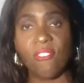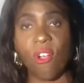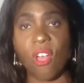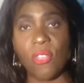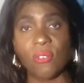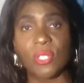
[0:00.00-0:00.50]
for
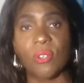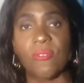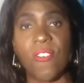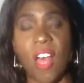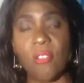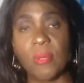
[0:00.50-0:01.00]
all those who are
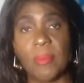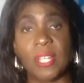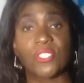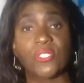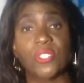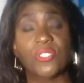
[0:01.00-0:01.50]
following.
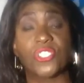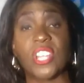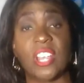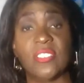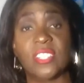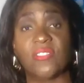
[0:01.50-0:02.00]
Make sure you
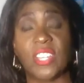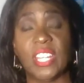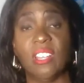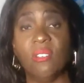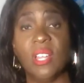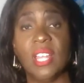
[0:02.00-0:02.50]
share this
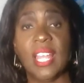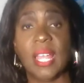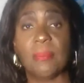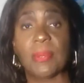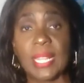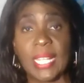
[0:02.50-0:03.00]
video
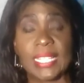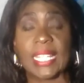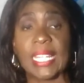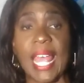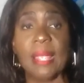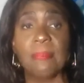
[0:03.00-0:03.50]
and click
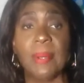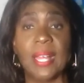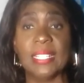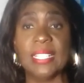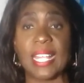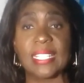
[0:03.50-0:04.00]
the like
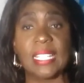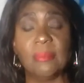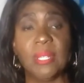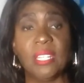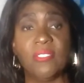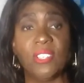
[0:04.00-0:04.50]
button. I see
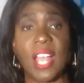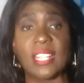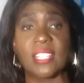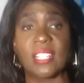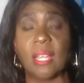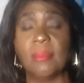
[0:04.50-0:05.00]
many of you
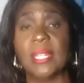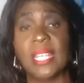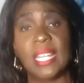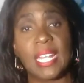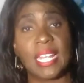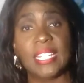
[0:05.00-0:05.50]
guys are coming
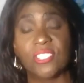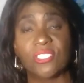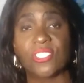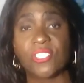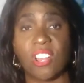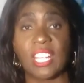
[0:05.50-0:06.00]
in. I need you
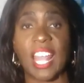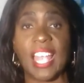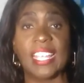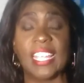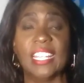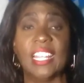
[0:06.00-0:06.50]
to start
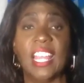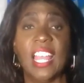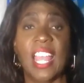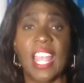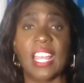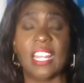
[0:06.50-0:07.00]
liking
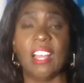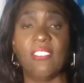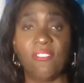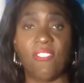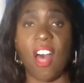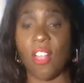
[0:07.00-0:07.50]

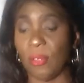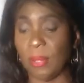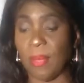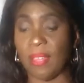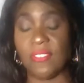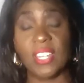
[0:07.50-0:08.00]
and
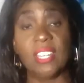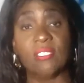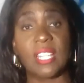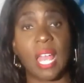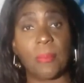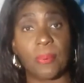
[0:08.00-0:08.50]
following my
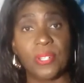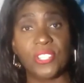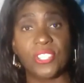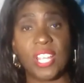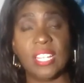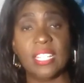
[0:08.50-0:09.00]
videos. I
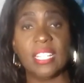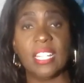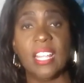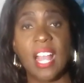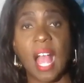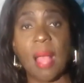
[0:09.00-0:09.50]
appreciate it.
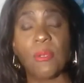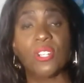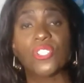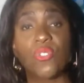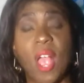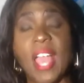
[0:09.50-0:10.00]
I'm
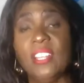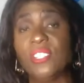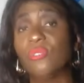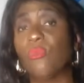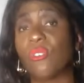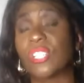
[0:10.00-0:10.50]
going to try to
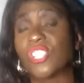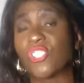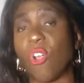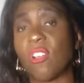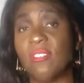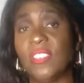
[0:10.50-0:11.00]
do more
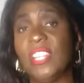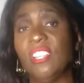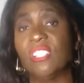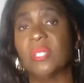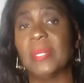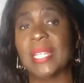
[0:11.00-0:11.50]
shorter
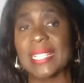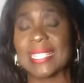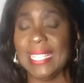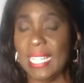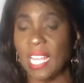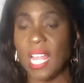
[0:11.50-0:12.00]
videos because,
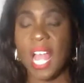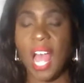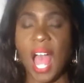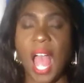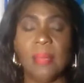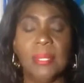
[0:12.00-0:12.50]
see,
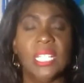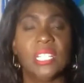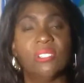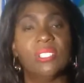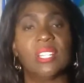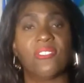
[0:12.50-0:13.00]
I'm a
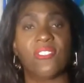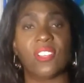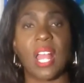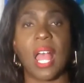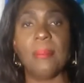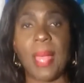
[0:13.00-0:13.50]
little
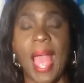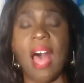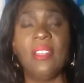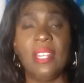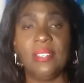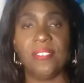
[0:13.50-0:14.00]
different. I'm
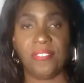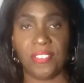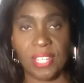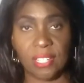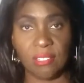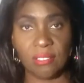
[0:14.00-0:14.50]
out in the
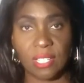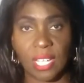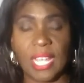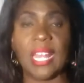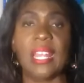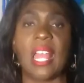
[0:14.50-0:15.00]
field
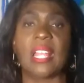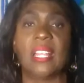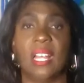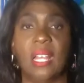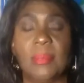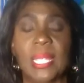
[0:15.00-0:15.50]
and then I
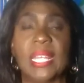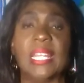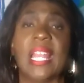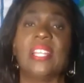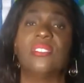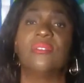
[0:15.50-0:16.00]
come in
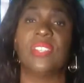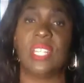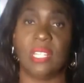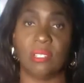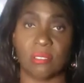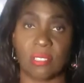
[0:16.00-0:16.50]
and I do
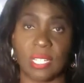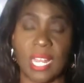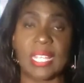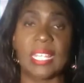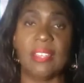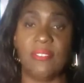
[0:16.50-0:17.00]
videos and
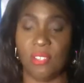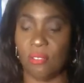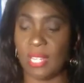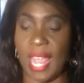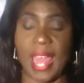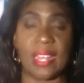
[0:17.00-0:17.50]
I give you
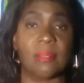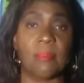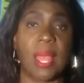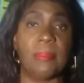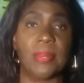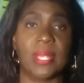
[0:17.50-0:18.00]
data in
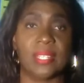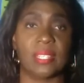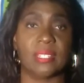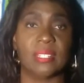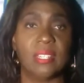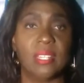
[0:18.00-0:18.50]
my opinion.